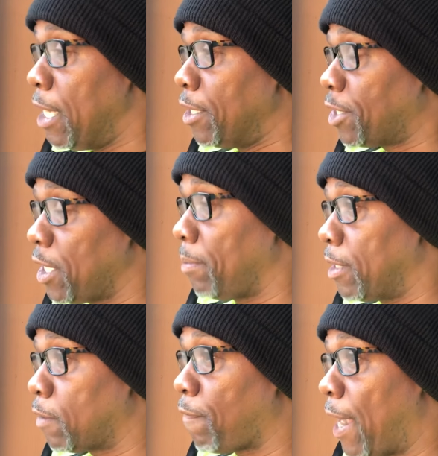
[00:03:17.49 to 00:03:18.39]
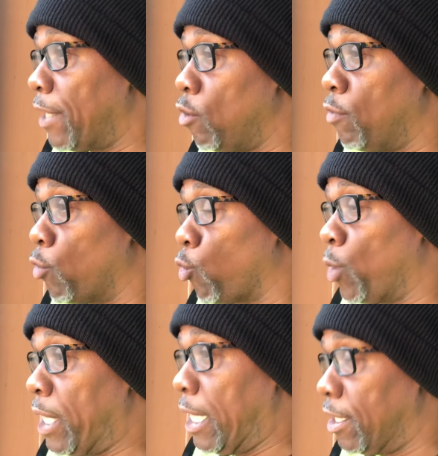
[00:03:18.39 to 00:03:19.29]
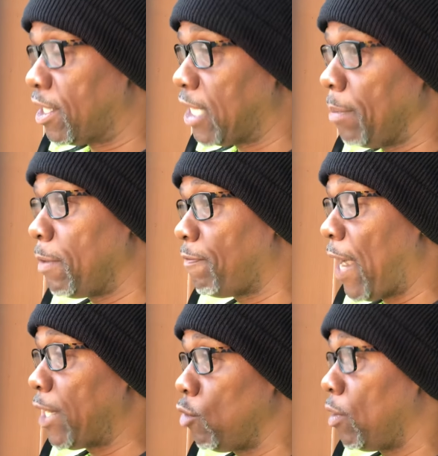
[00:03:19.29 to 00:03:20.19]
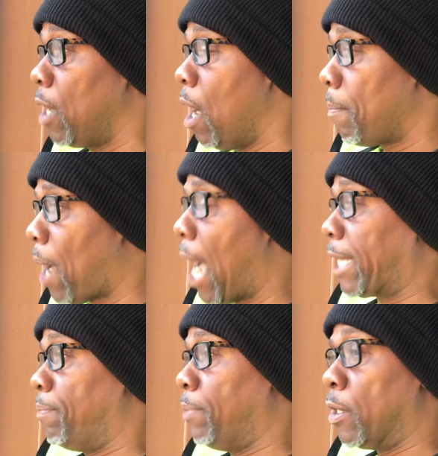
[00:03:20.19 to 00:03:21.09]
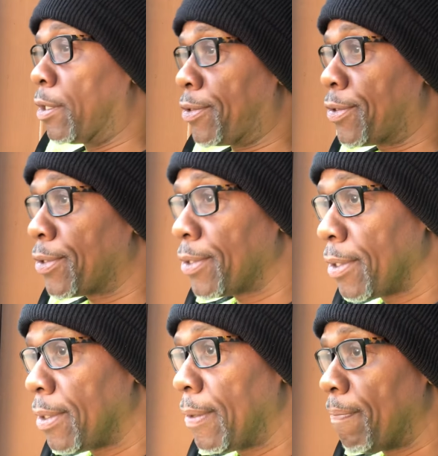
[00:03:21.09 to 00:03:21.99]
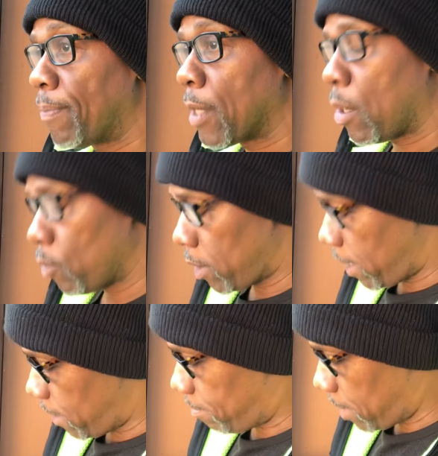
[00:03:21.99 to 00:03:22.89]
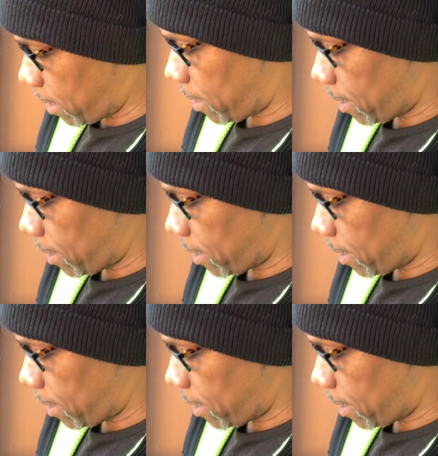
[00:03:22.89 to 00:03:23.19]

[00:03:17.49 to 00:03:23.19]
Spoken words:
siblings fighting over rings, siblings fighting over pocketbooks. I'd rather have